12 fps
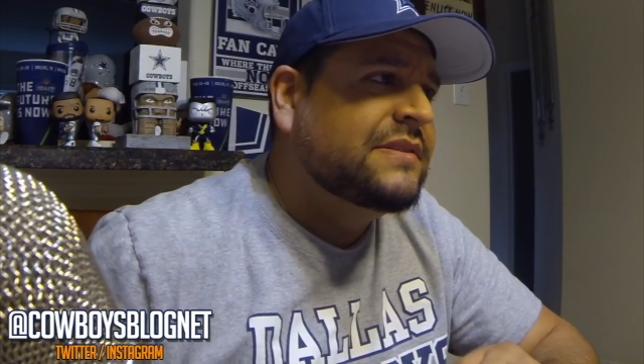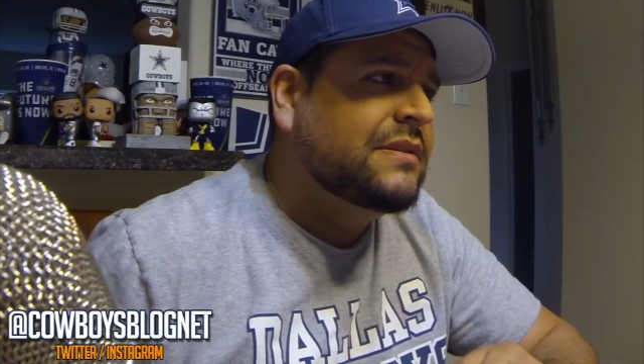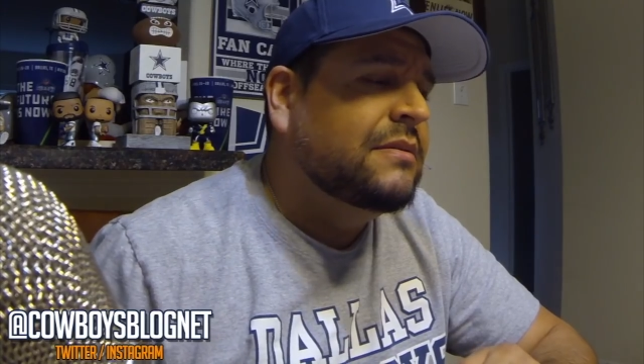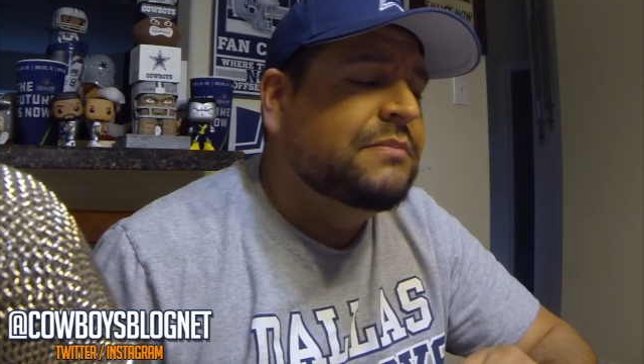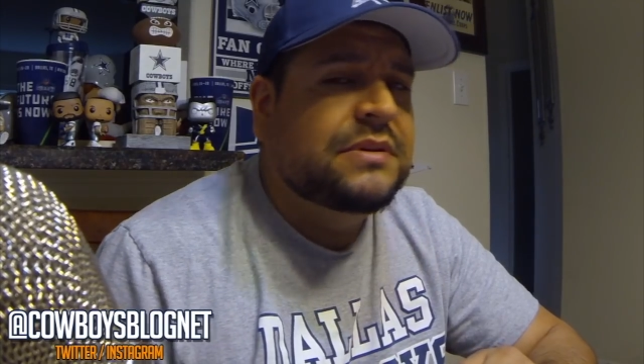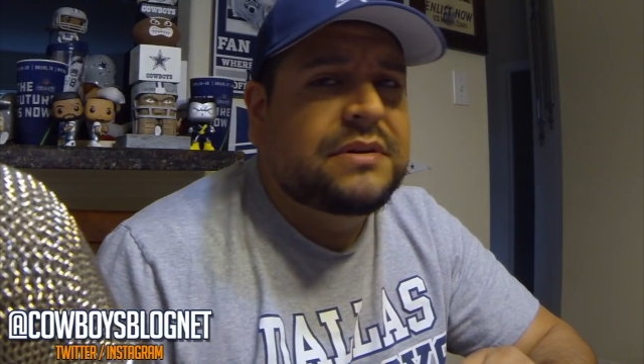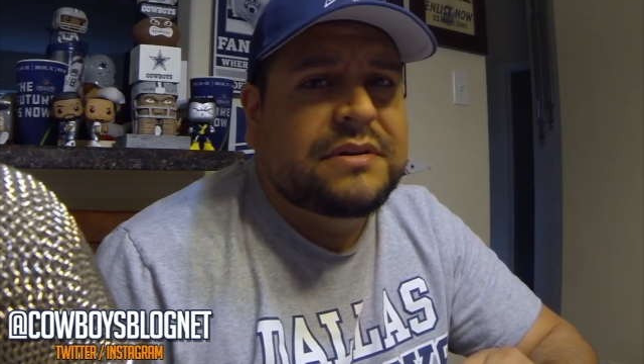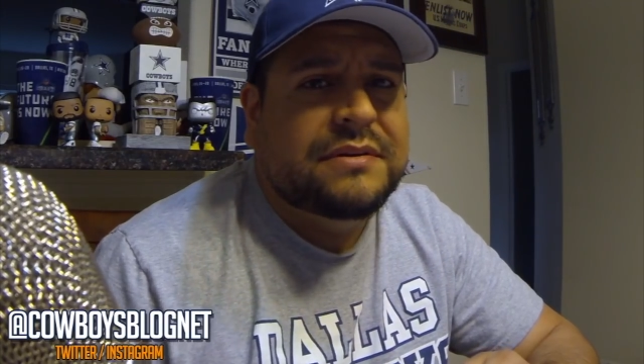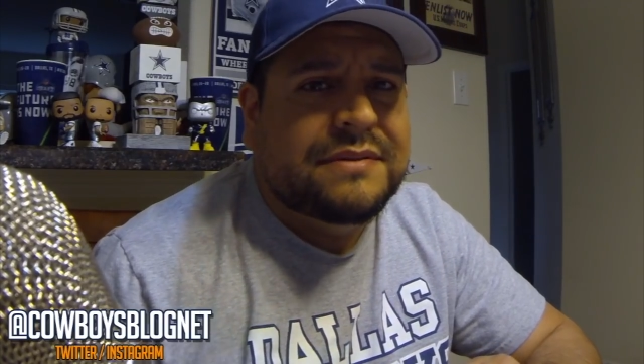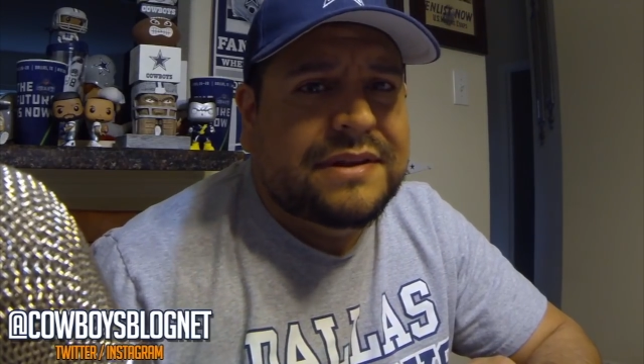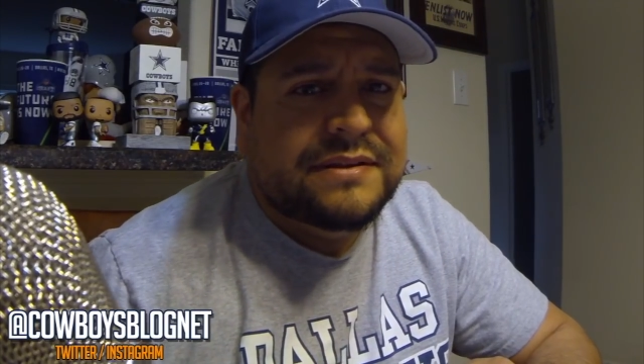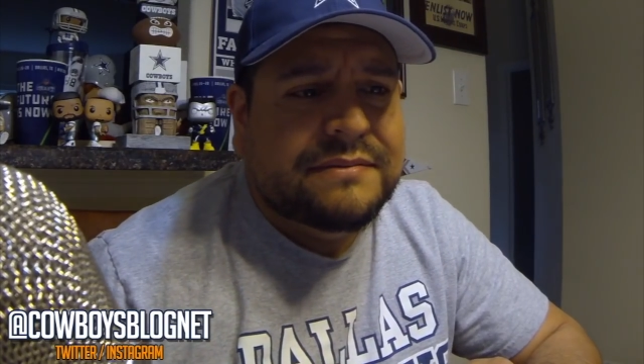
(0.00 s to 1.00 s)
he'll be
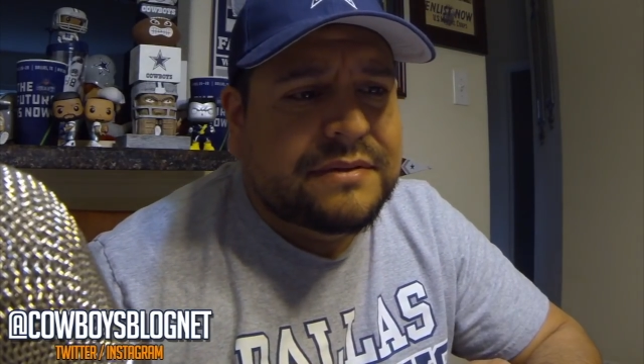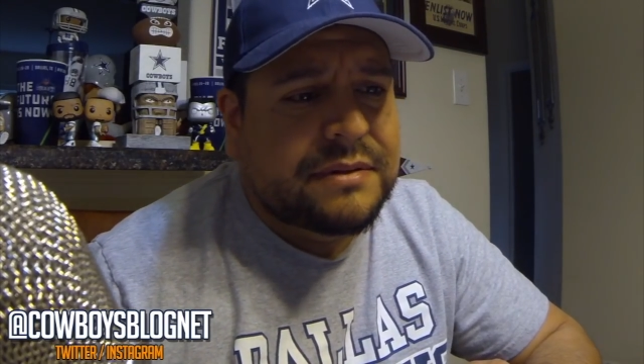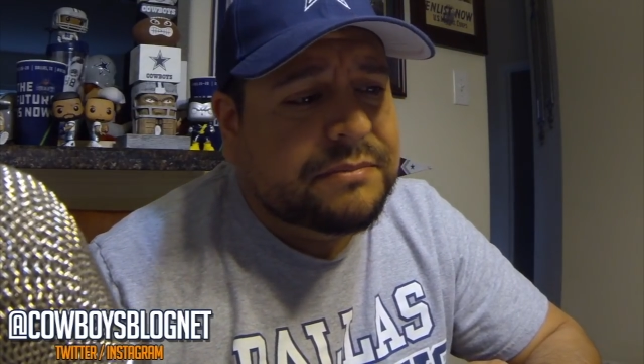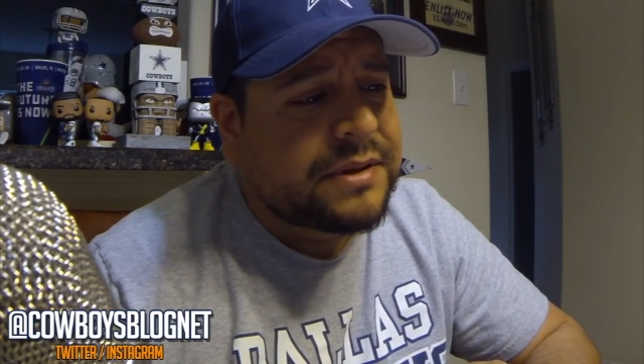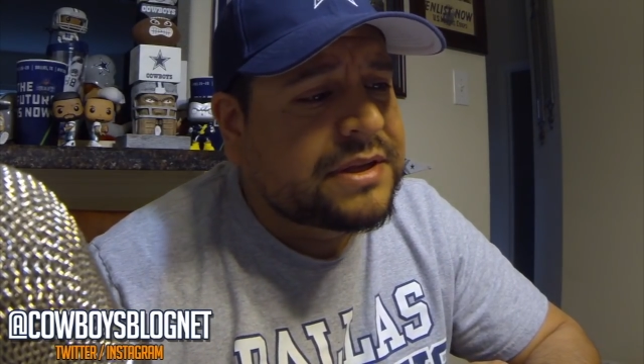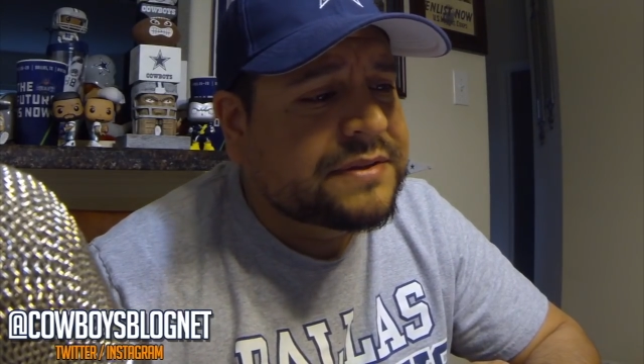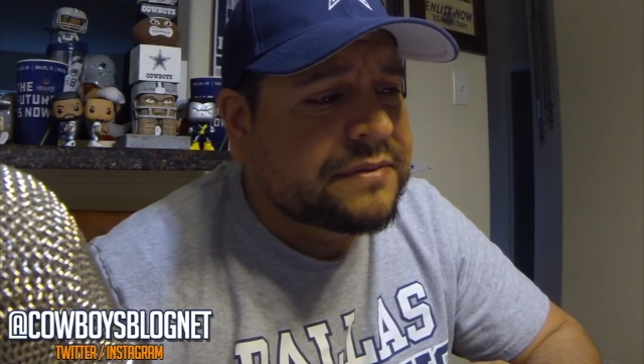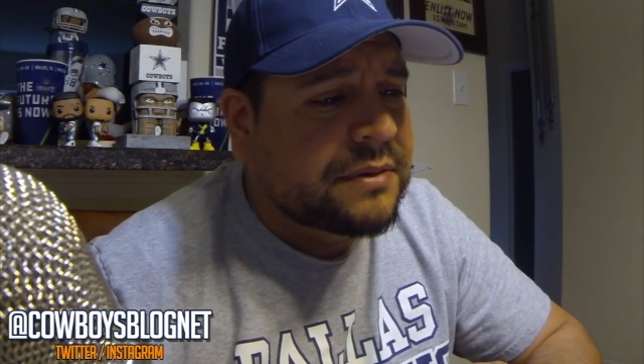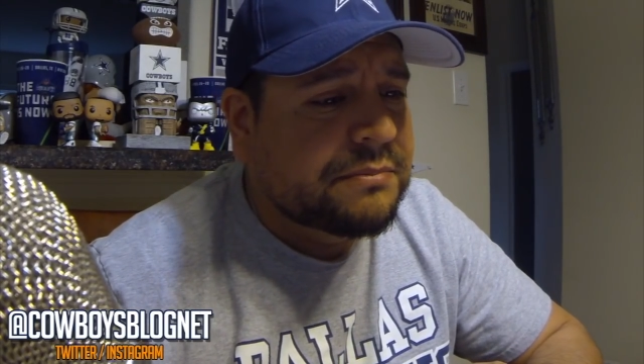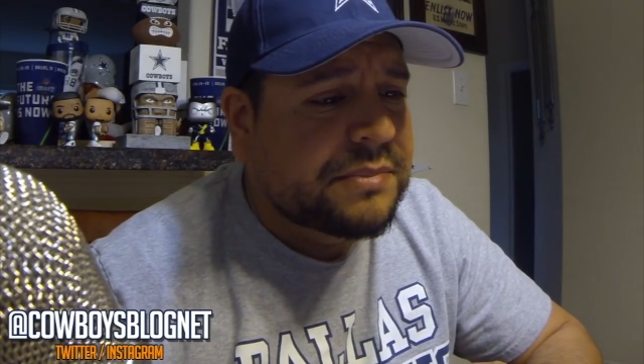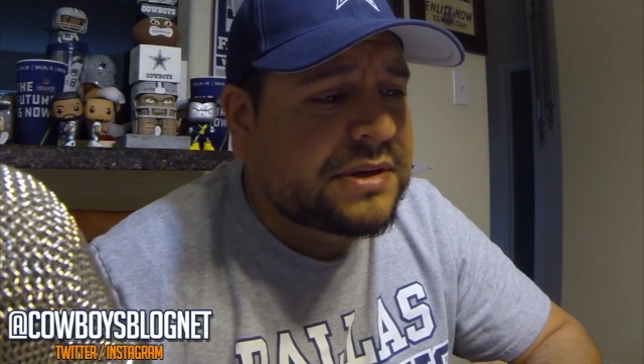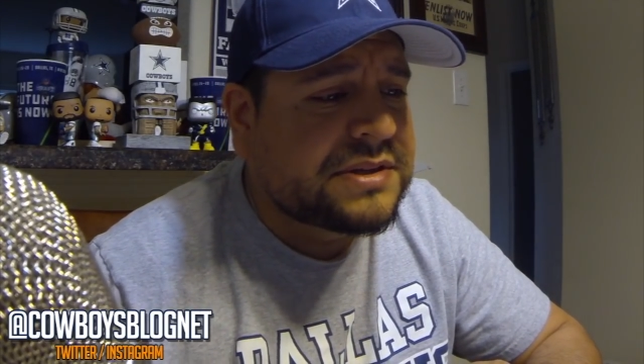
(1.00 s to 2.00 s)
in place for a
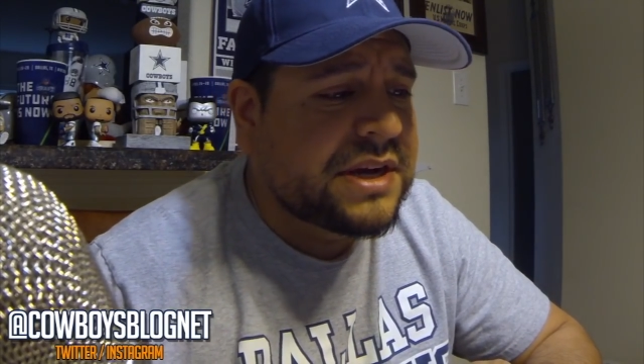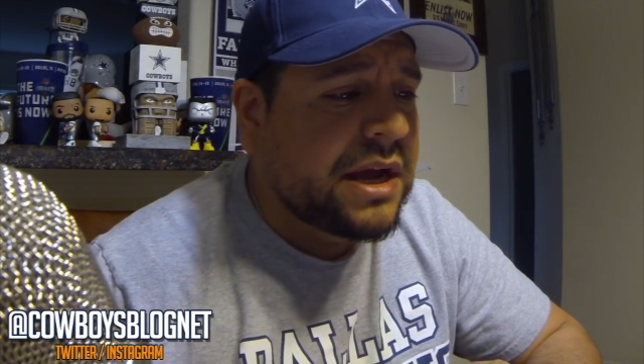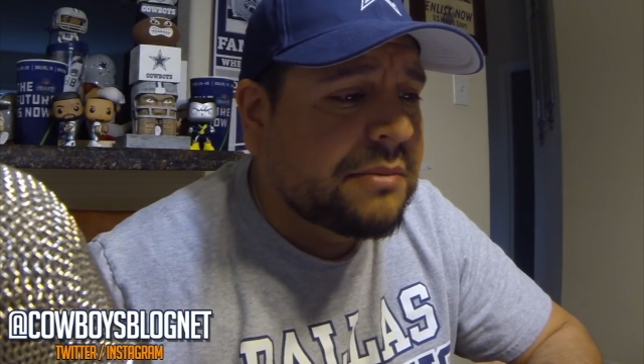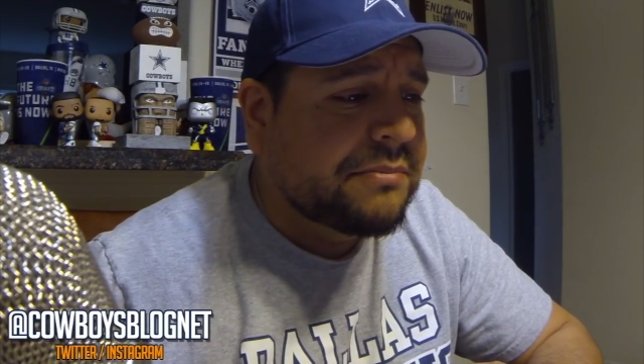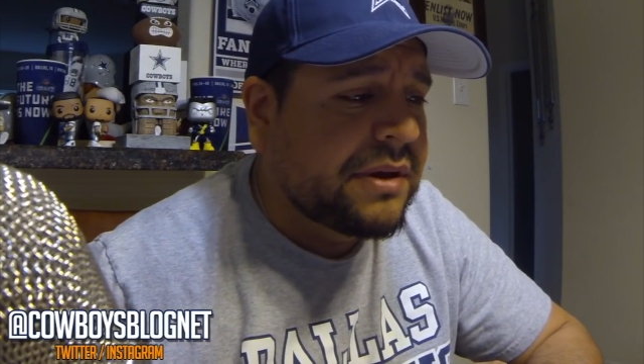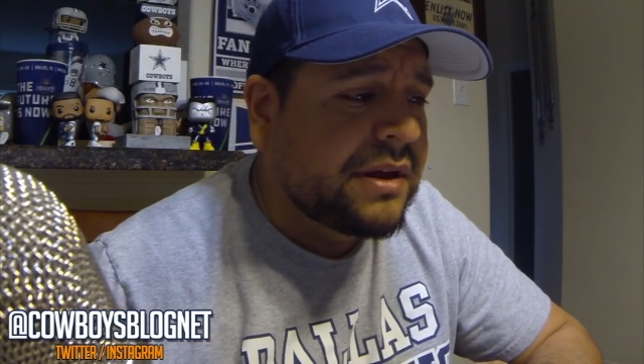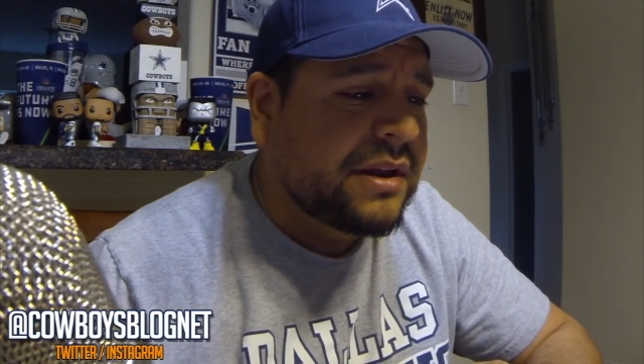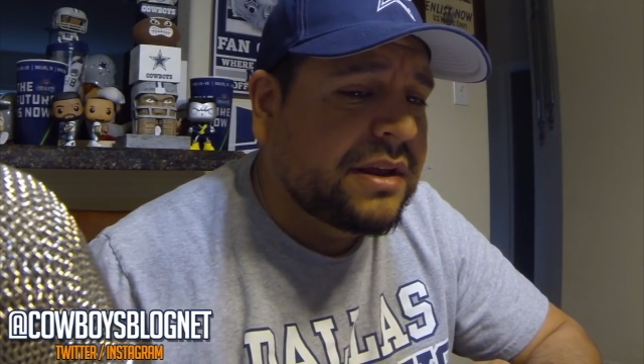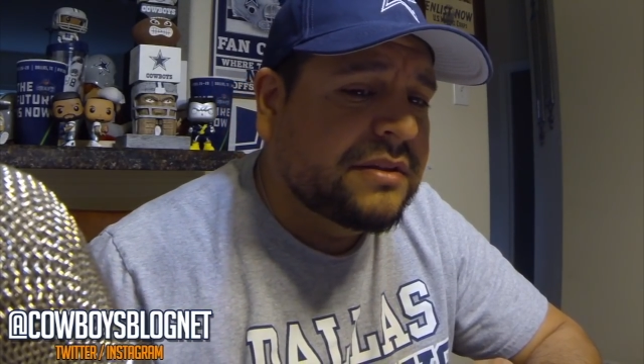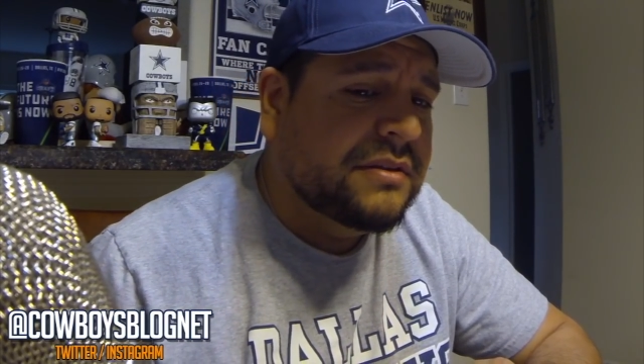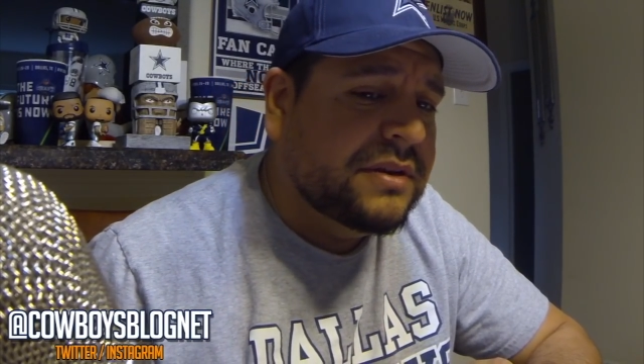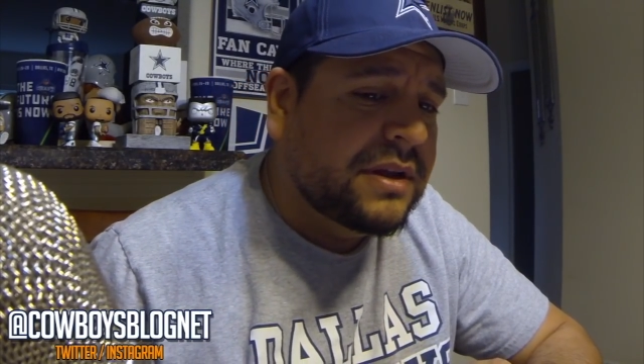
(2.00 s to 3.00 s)
big giant payday,
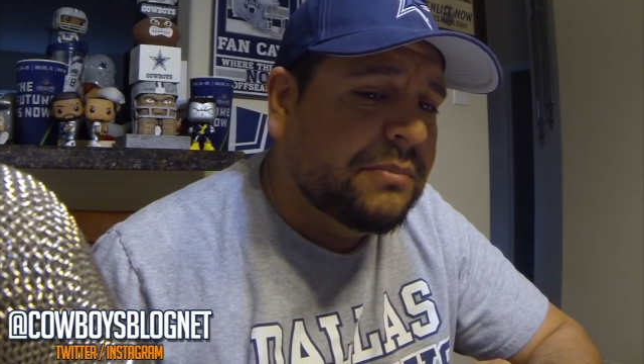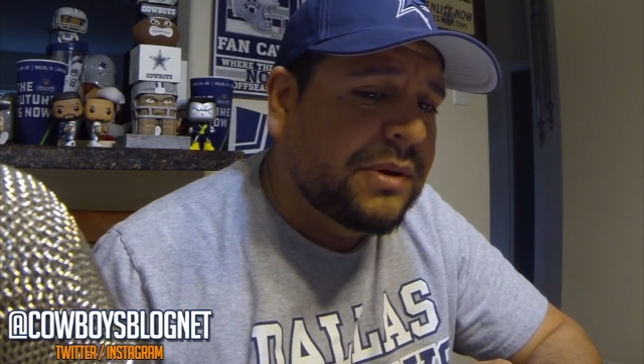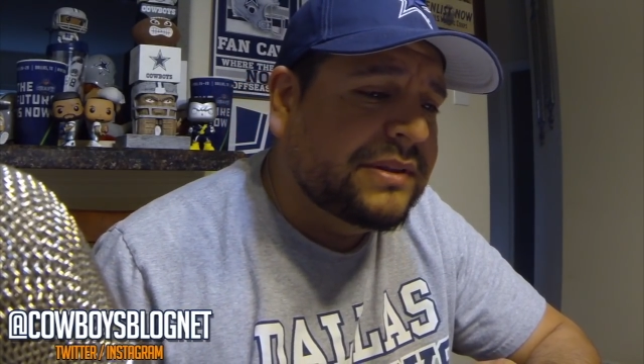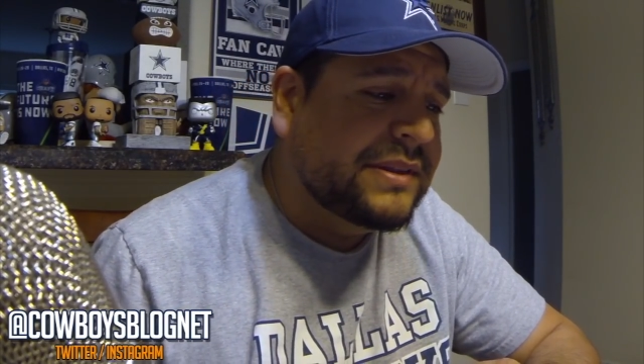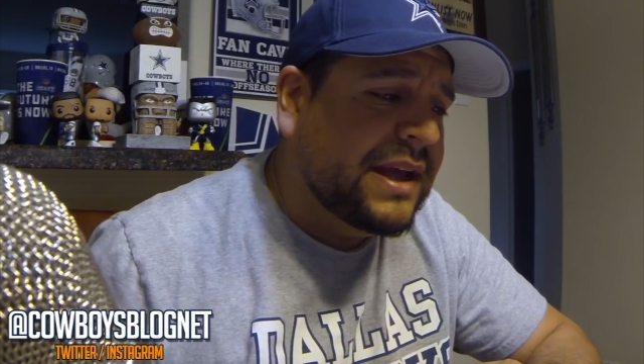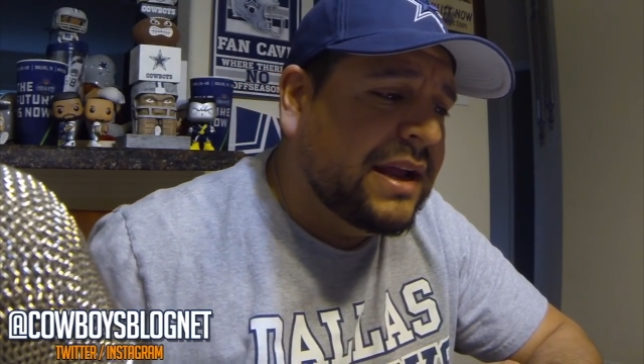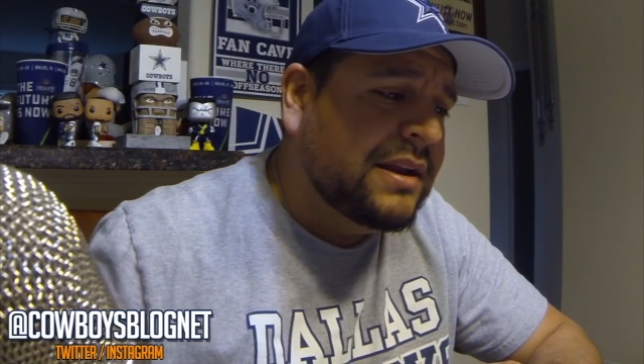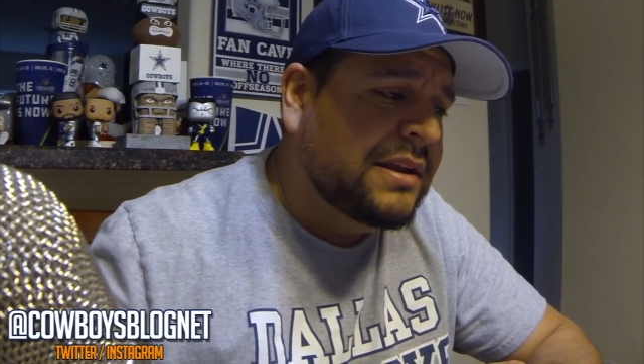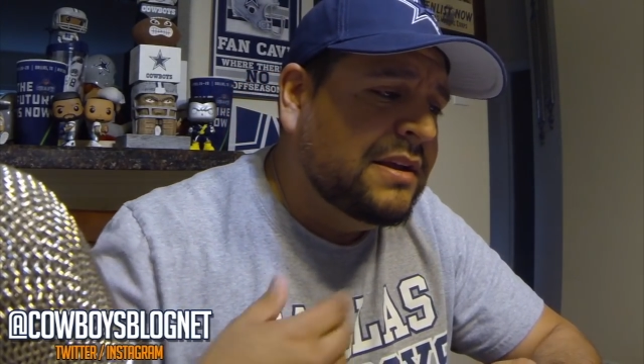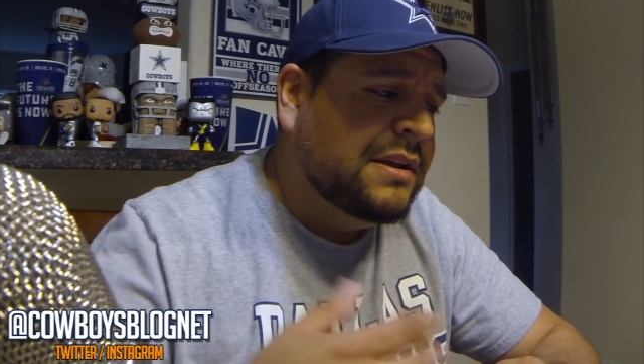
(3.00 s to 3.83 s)
no doubt about that.